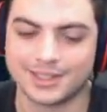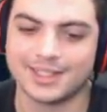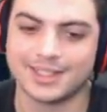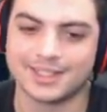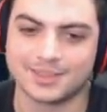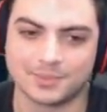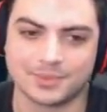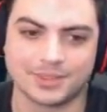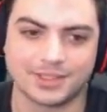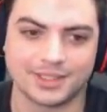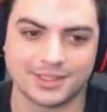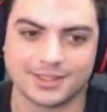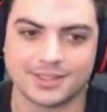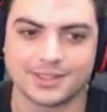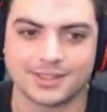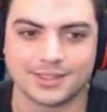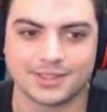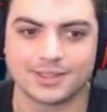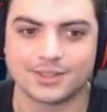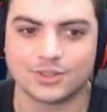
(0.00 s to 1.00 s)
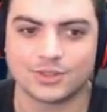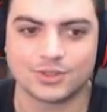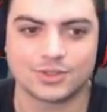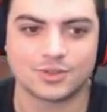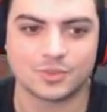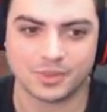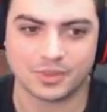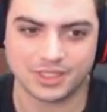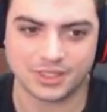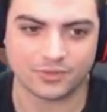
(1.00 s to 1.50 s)
I, yes, I did
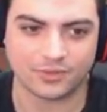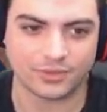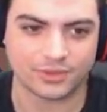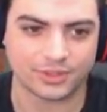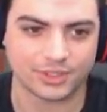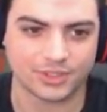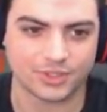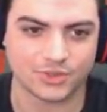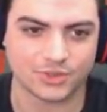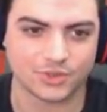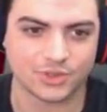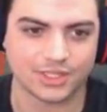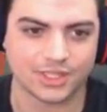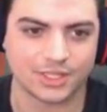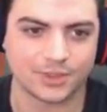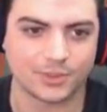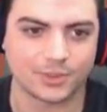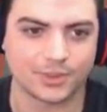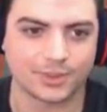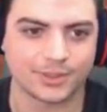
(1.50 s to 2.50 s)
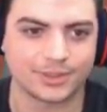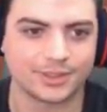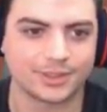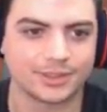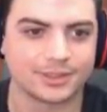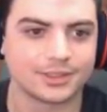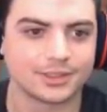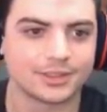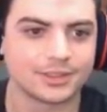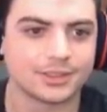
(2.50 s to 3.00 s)
specifically choose Fart. that word.
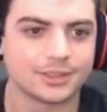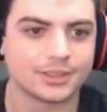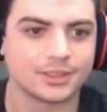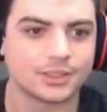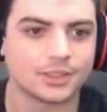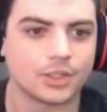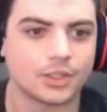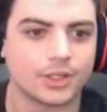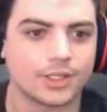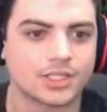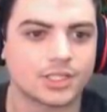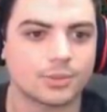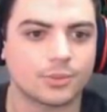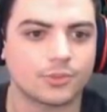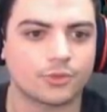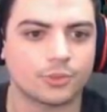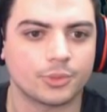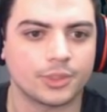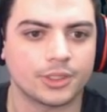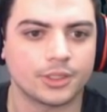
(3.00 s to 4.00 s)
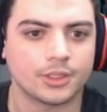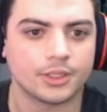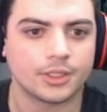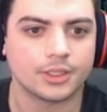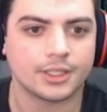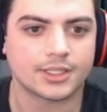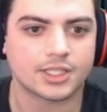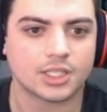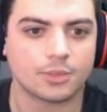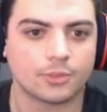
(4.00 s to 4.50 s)
Oh, that's coming Fart. for me.
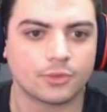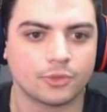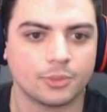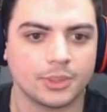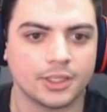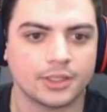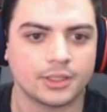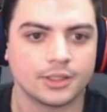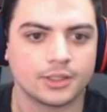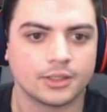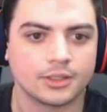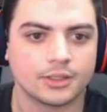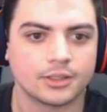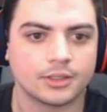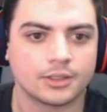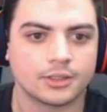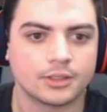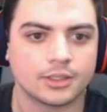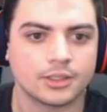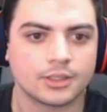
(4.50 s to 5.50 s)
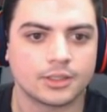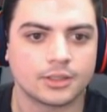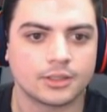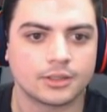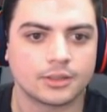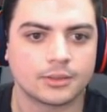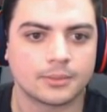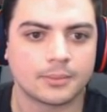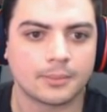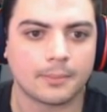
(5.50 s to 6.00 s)
That's coming for me.
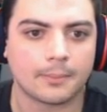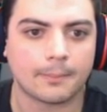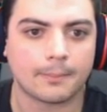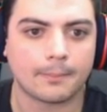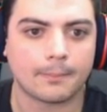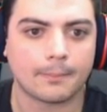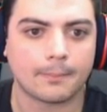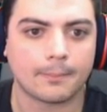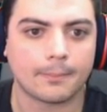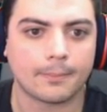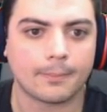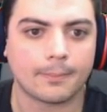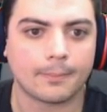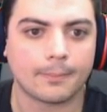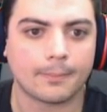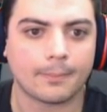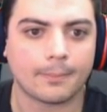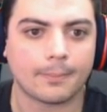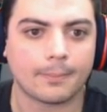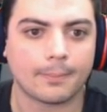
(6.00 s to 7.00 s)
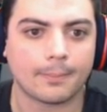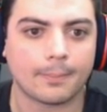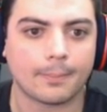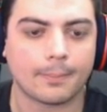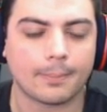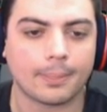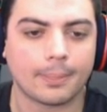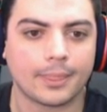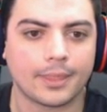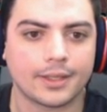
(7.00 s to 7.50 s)
Is it?
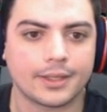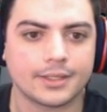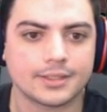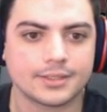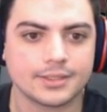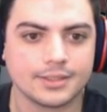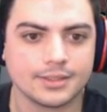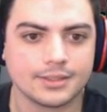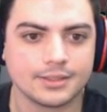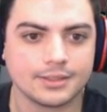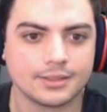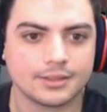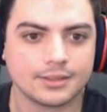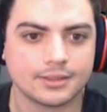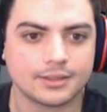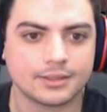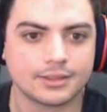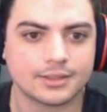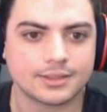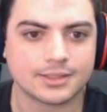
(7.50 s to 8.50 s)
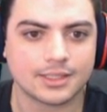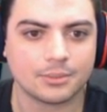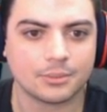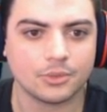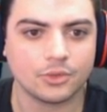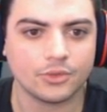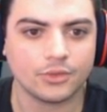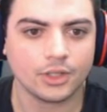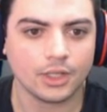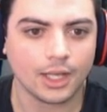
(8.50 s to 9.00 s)
Is it? Is it's it? not
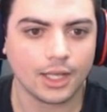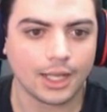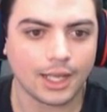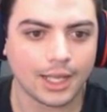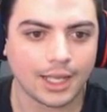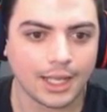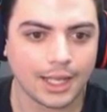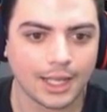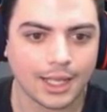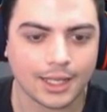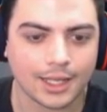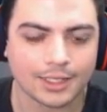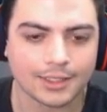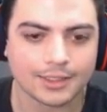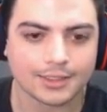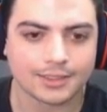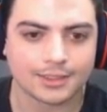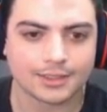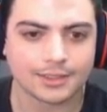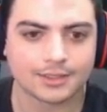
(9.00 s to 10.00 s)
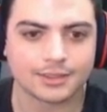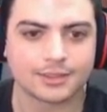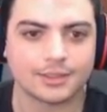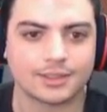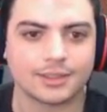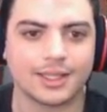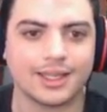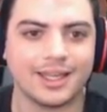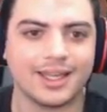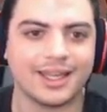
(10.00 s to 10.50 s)
moving. Ah!
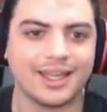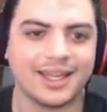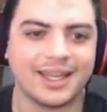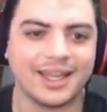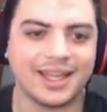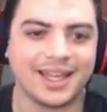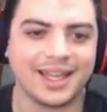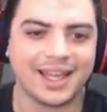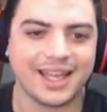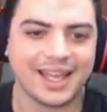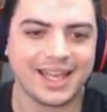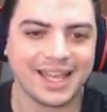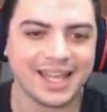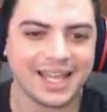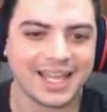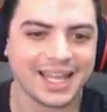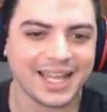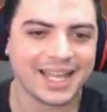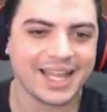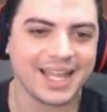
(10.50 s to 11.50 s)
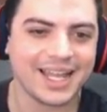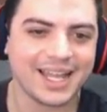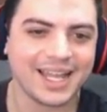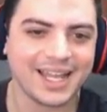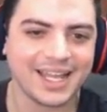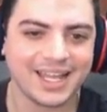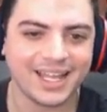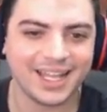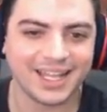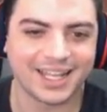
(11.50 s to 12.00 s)
hey!